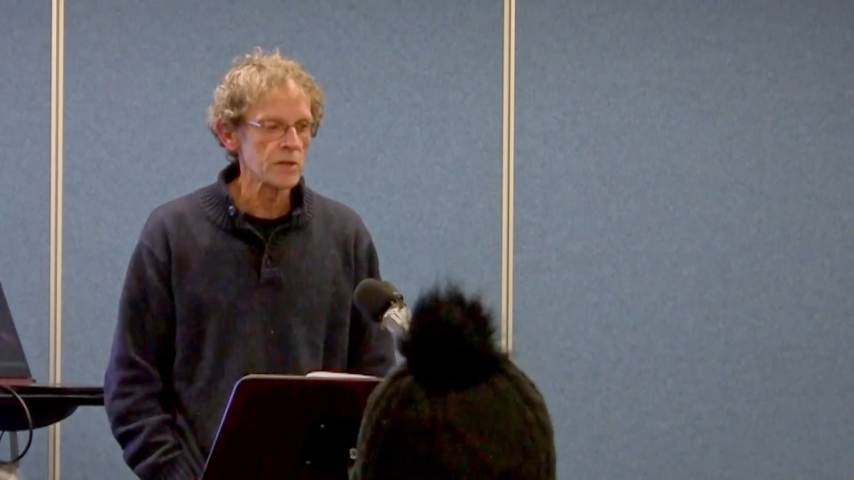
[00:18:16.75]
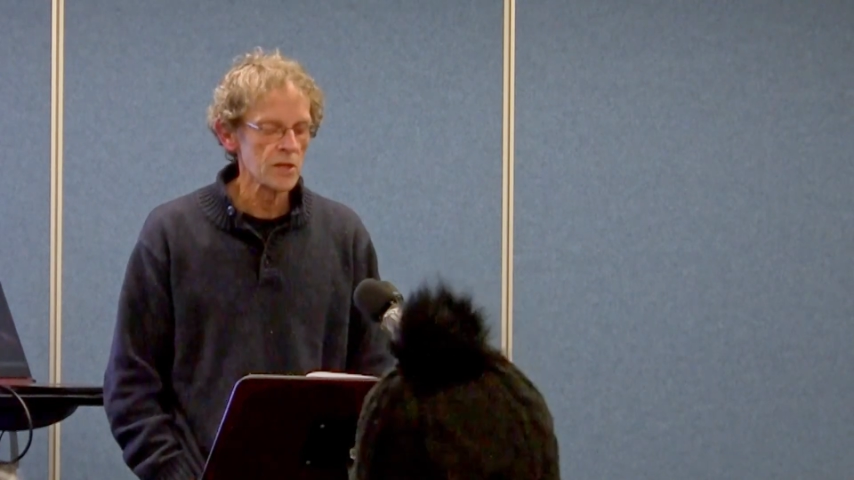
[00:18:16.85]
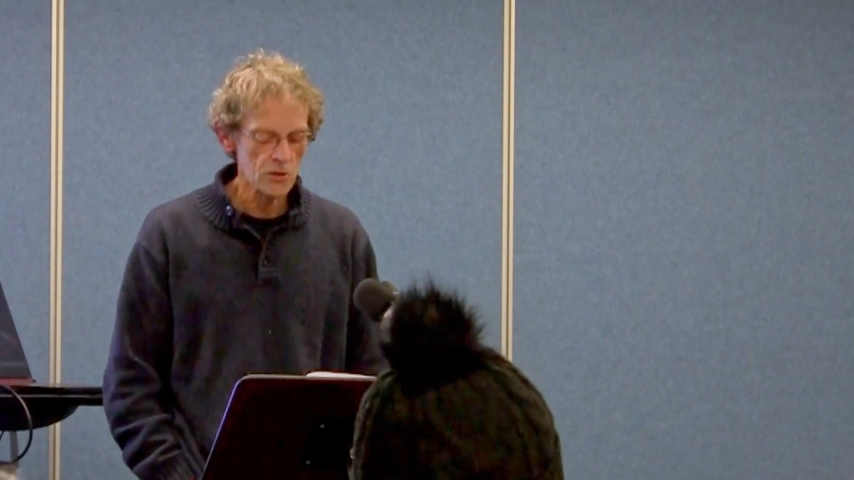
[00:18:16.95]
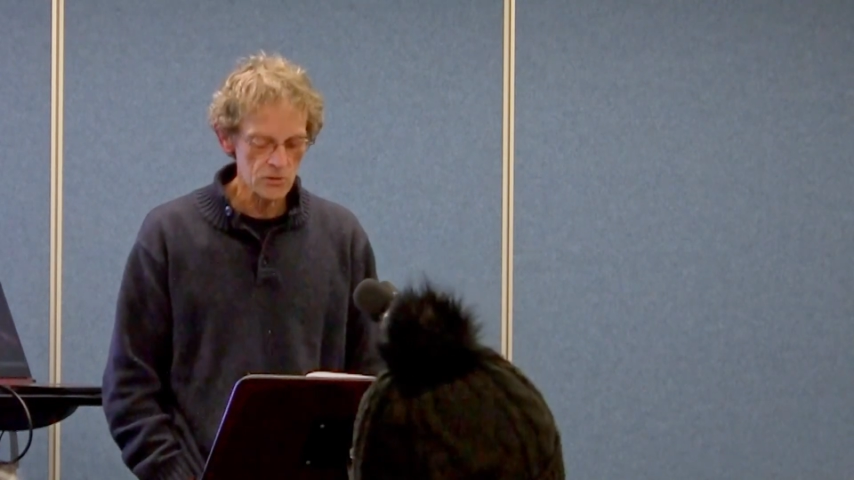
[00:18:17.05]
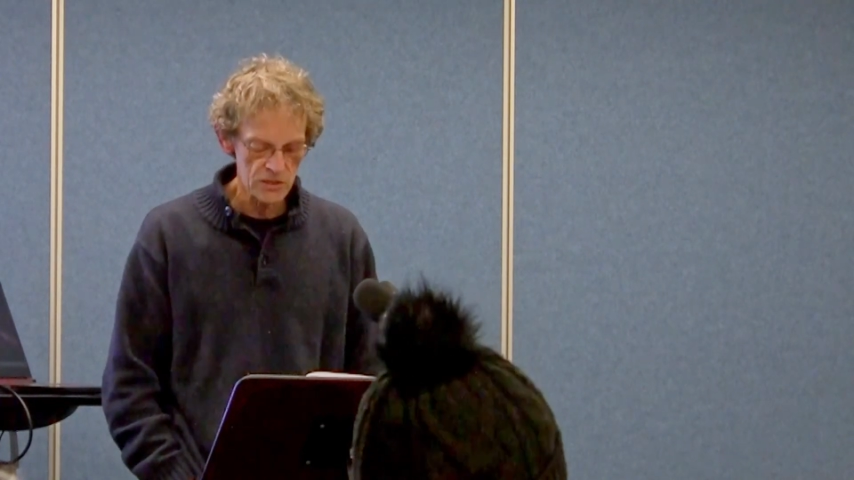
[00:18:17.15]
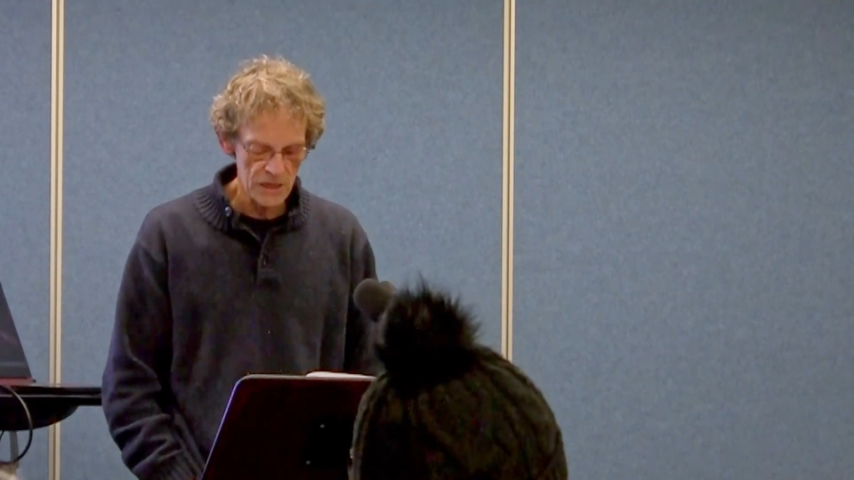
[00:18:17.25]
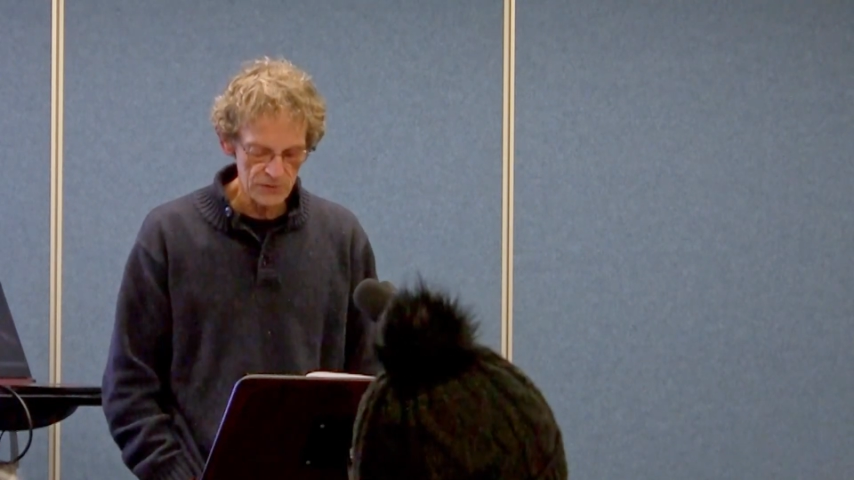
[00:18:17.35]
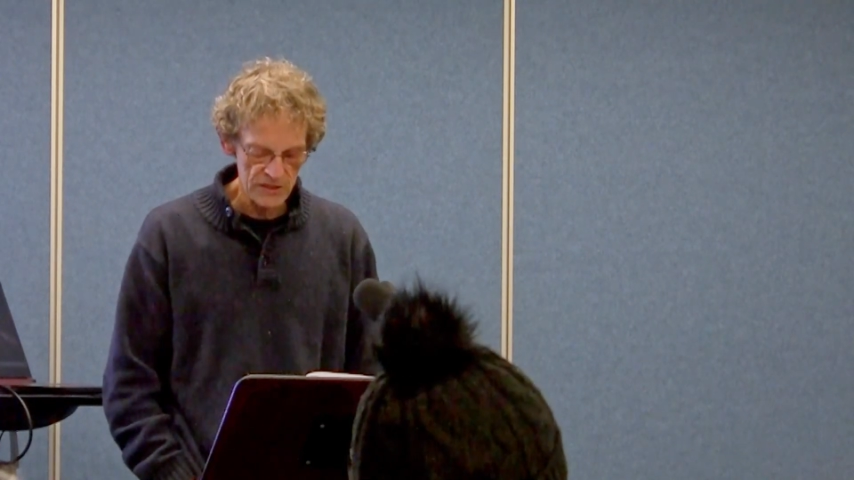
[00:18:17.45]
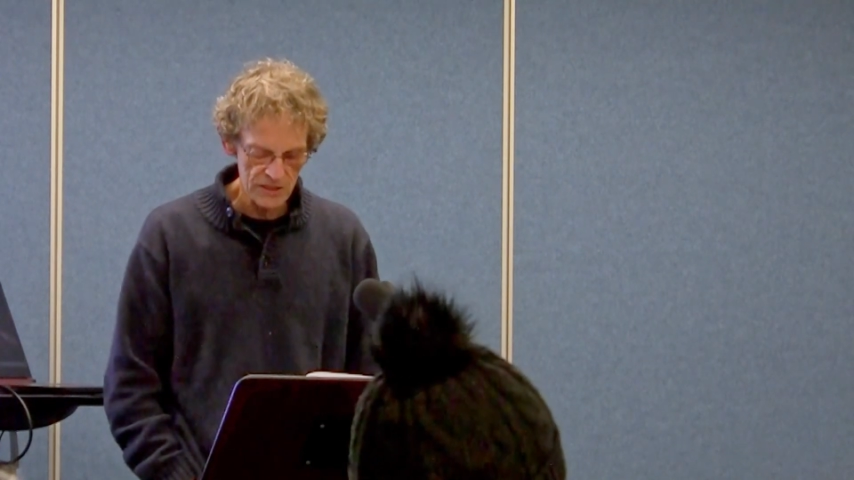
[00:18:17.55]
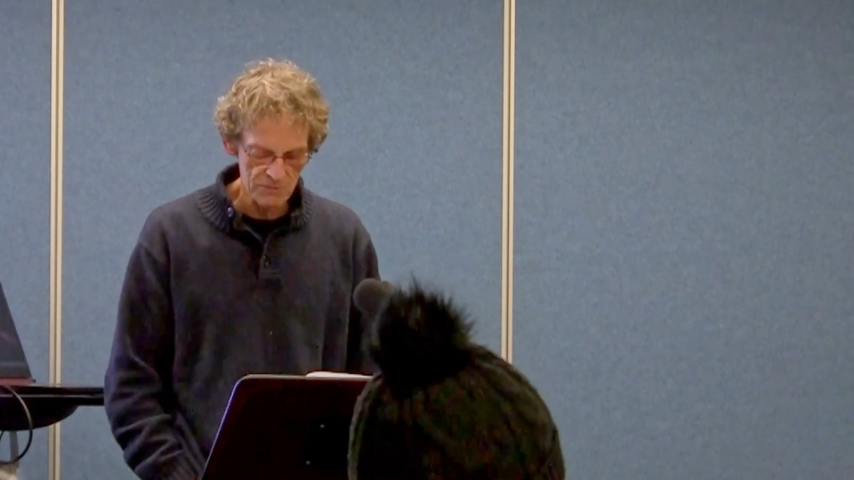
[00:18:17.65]
the local
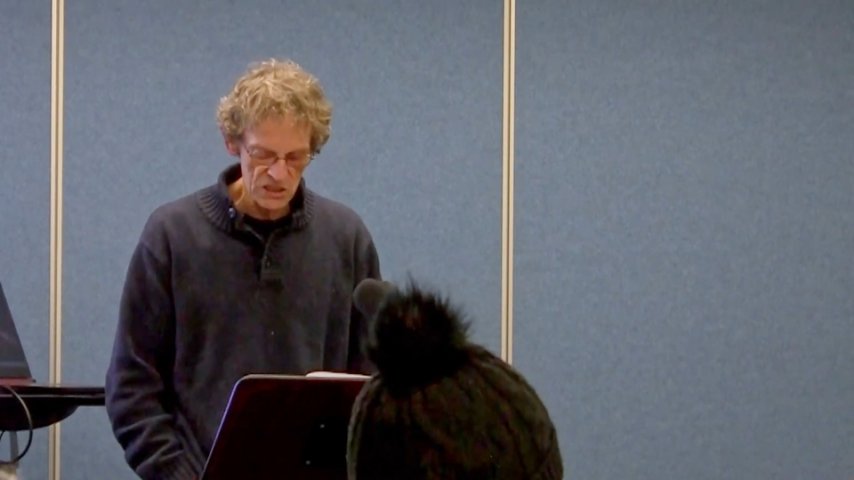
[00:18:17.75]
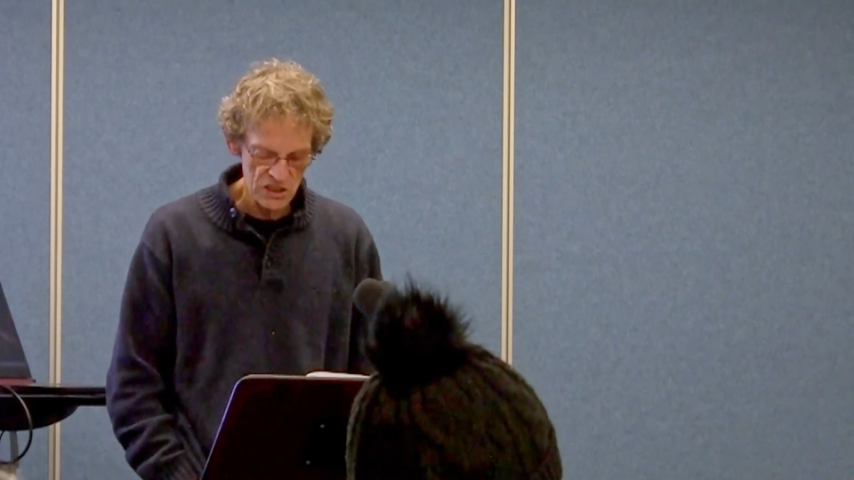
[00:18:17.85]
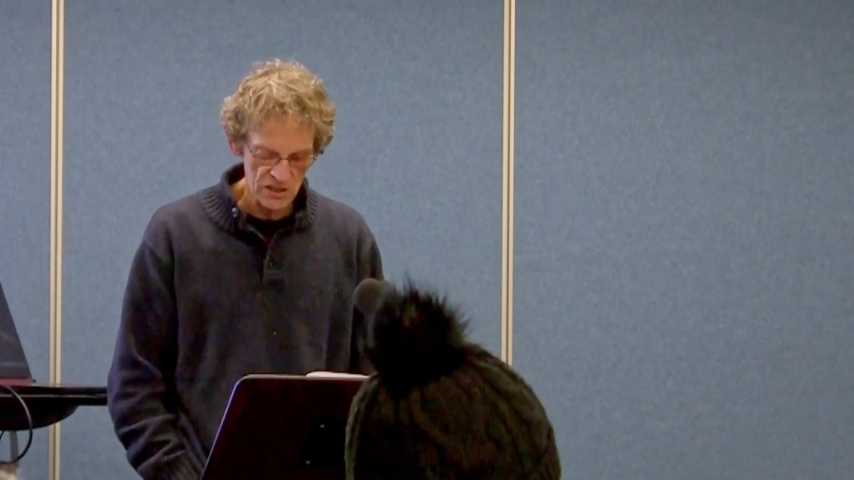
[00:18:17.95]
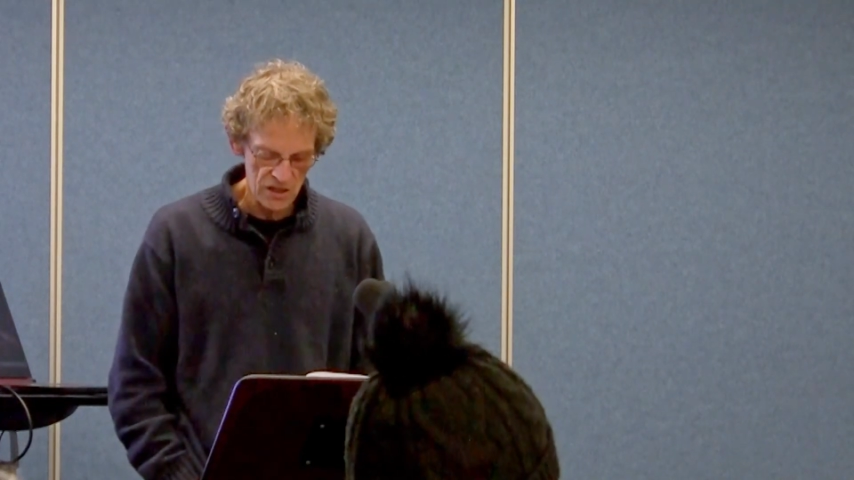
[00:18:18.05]
Deputy Commissioner